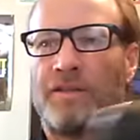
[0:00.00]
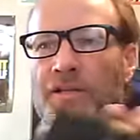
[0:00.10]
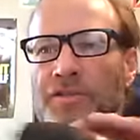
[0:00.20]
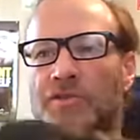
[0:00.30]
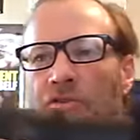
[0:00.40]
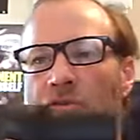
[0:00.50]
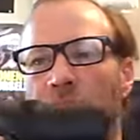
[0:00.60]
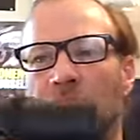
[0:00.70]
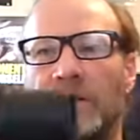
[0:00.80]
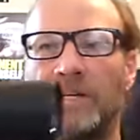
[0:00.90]
A
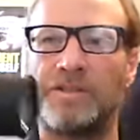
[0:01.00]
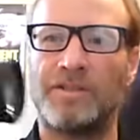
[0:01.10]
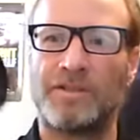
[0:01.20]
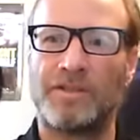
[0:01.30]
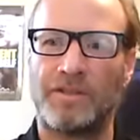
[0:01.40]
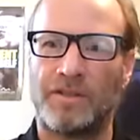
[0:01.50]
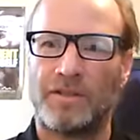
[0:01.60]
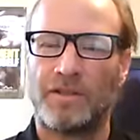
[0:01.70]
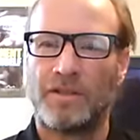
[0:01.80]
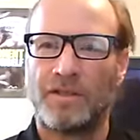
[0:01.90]
zoom lens
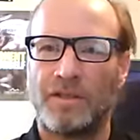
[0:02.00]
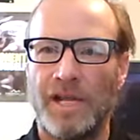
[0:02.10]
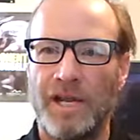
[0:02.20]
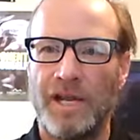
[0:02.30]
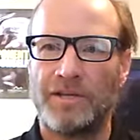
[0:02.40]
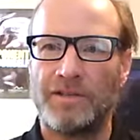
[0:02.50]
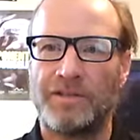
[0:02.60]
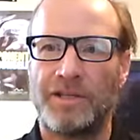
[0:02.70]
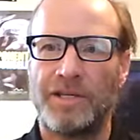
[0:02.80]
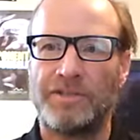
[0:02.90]

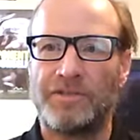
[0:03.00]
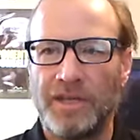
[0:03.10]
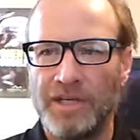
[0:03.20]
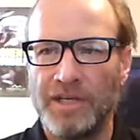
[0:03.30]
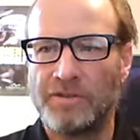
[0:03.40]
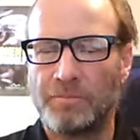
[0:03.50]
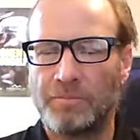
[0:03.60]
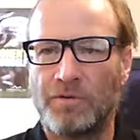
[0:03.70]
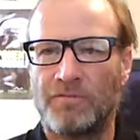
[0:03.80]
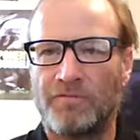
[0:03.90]
has a
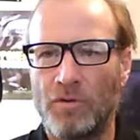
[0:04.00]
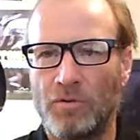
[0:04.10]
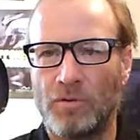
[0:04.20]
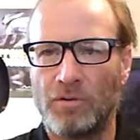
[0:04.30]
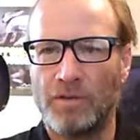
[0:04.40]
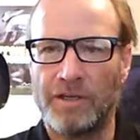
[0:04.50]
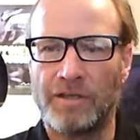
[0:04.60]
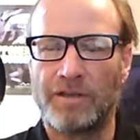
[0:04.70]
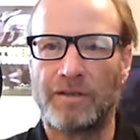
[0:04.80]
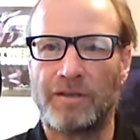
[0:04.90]
changeable focal
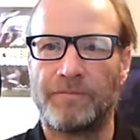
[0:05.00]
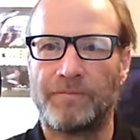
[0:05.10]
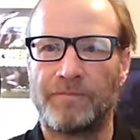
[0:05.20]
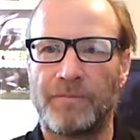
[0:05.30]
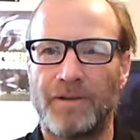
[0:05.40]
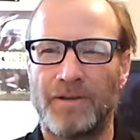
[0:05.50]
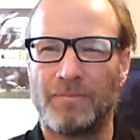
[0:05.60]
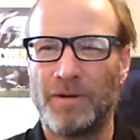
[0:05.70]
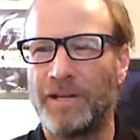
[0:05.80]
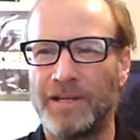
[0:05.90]
length,
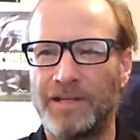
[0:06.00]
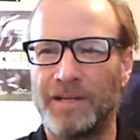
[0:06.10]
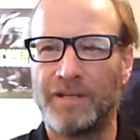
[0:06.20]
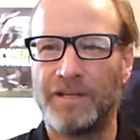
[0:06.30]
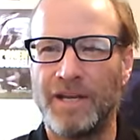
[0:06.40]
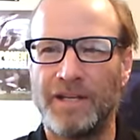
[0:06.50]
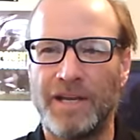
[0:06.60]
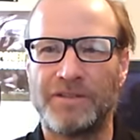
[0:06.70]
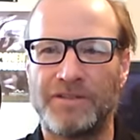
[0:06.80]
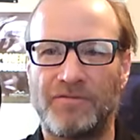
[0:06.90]
but at the end of the day, it
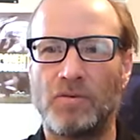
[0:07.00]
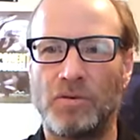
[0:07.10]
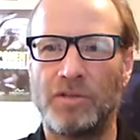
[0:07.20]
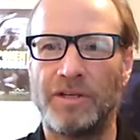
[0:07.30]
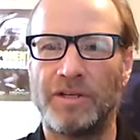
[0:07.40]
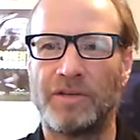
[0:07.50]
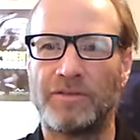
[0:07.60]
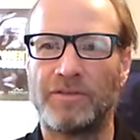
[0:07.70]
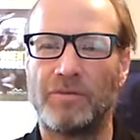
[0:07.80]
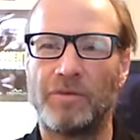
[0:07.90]
has a focal length.
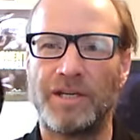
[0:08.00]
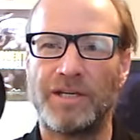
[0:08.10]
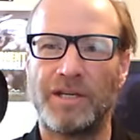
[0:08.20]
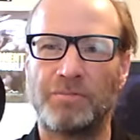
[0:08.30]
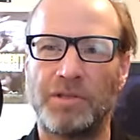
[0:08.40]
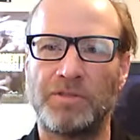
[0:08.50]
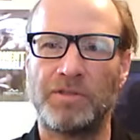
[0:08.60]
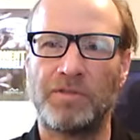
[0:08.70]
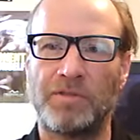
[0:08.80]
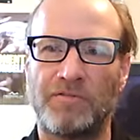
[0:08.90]
So when I take a
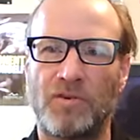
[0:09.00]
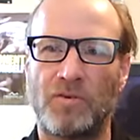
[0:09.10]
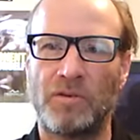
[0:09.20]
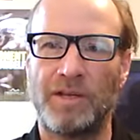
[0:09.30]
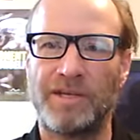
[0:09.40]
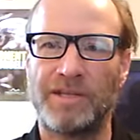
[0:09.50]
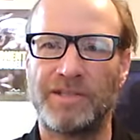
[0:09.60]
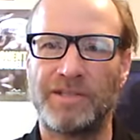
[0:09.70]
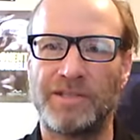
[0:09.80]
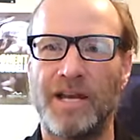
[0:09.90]
picture, the focal length
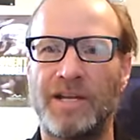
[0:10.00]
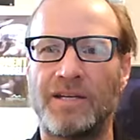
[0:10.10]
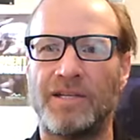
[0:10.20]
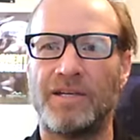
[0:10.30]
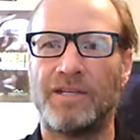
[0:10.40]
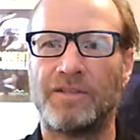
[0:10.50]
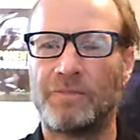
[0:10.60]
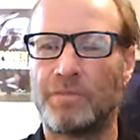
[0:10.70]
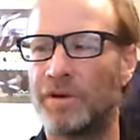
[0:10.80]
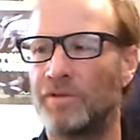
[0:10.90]
is set
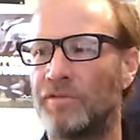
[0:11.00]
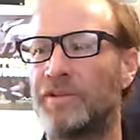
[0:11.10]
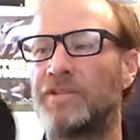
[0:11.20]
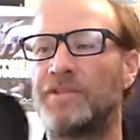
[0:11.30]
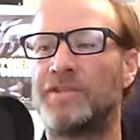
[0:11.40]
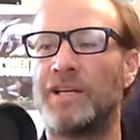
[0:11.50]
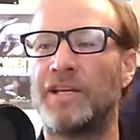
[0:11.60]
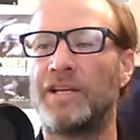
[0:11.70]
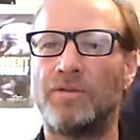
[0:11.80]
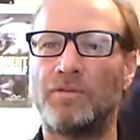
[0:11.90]
to whatever this is
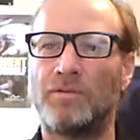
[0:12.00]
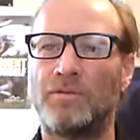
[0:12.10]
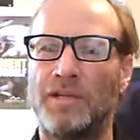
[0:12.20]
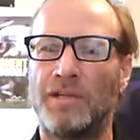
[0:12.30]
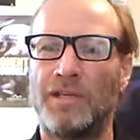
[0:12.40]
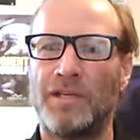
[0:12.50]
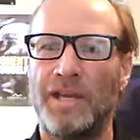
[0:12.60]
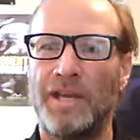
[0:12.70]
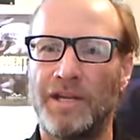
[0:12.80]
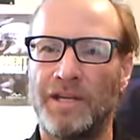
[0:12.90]
set to,
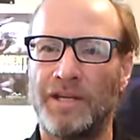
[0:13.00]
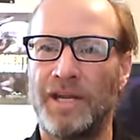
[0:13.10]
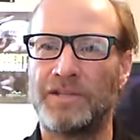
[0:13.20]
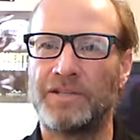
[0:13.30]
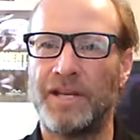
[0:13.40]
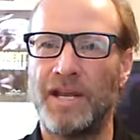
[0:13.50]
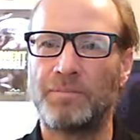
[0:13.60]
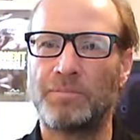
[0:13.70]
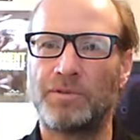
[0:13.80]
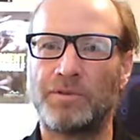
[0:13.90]
and it has an
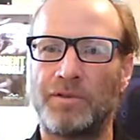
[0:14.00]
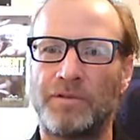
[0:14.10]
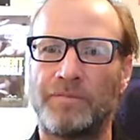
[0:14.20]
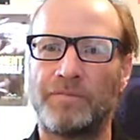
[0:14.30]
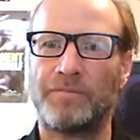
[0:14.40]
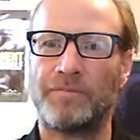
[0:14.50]
aperture